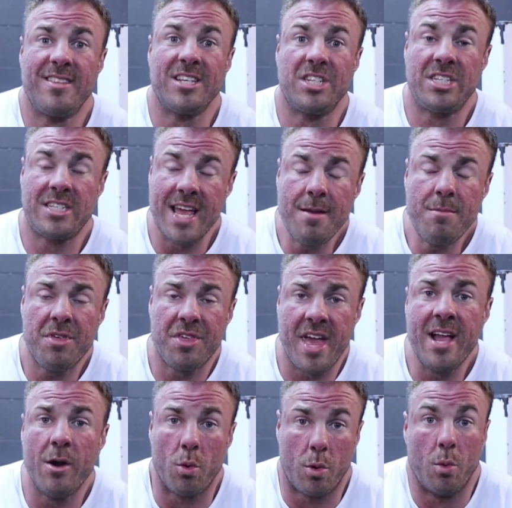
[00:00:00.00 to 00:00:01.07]
The same
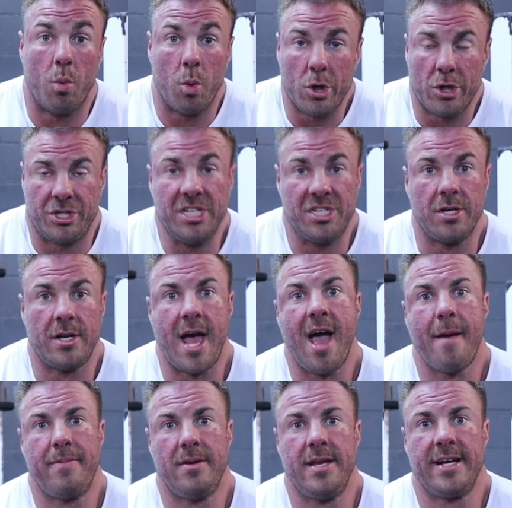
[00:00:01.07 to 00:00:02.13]
thing or worse is gonna
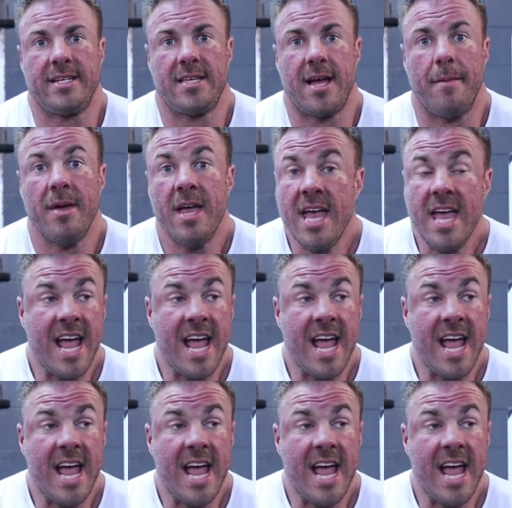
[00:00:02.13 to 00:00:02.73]
happen next time.